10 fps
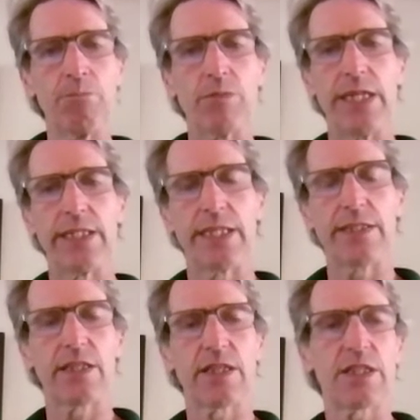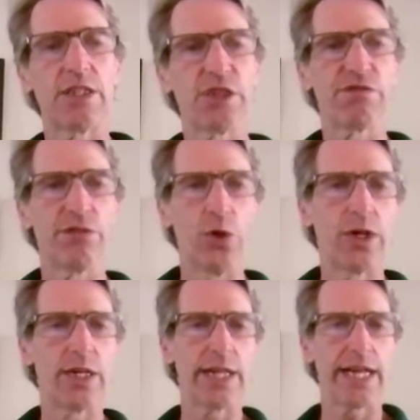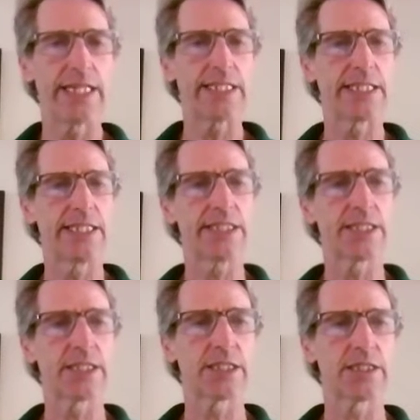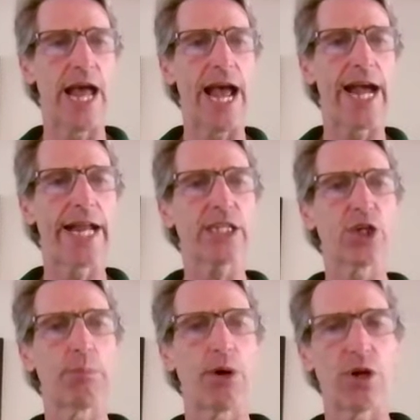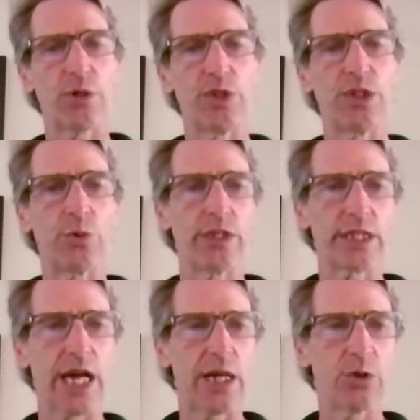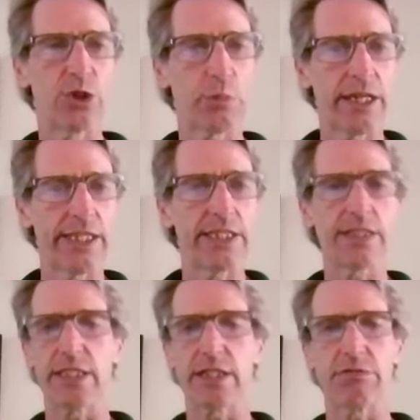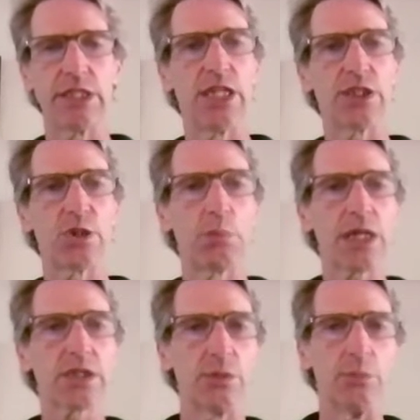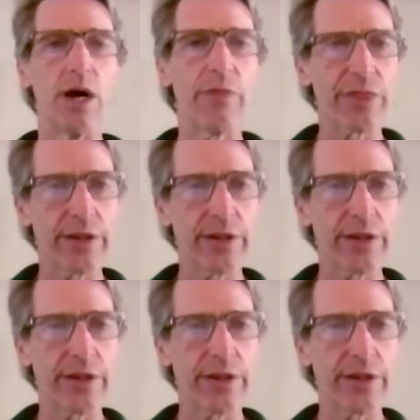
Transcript: And then the third floor had this attic apartment where a guy was paying like $300 a month.